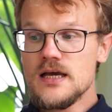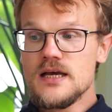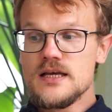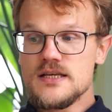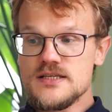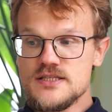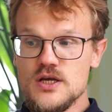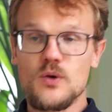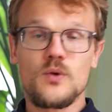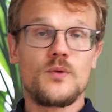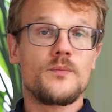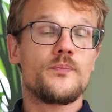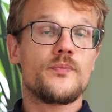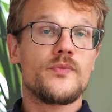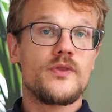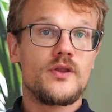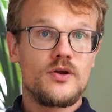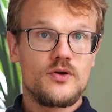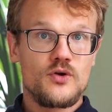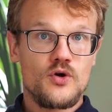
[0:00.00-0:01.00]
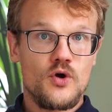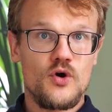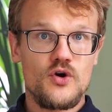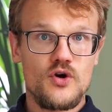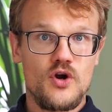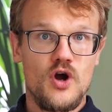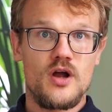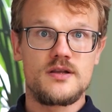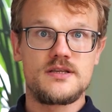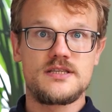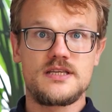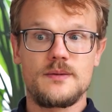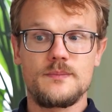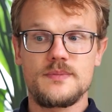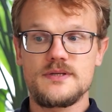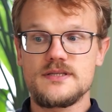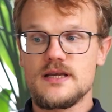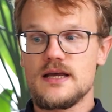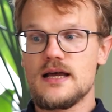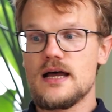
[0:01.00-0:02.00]
So, core
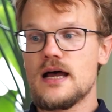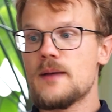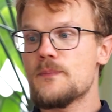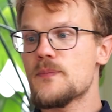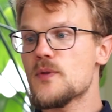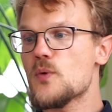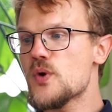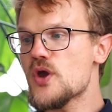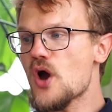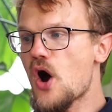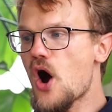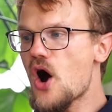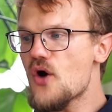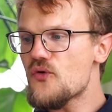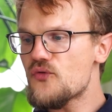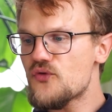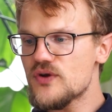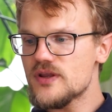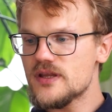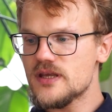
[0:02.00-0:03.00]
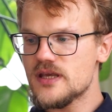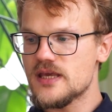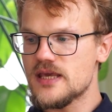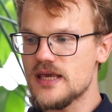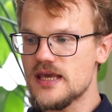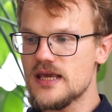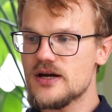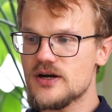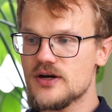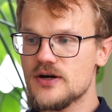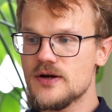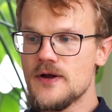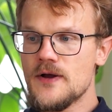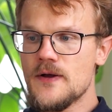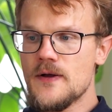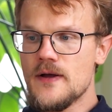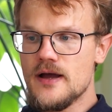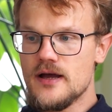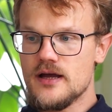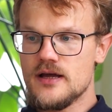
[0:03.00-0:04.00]
concepts. We often hear
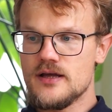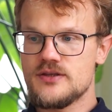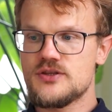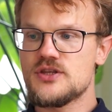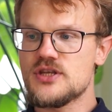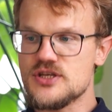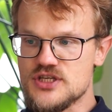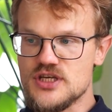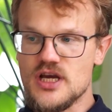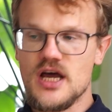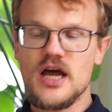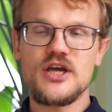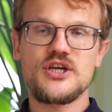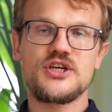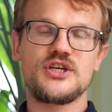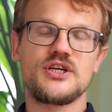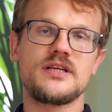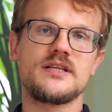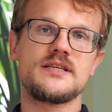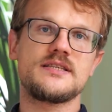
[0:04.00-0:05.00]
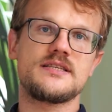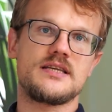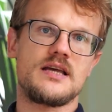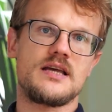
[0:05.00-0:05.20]
discussions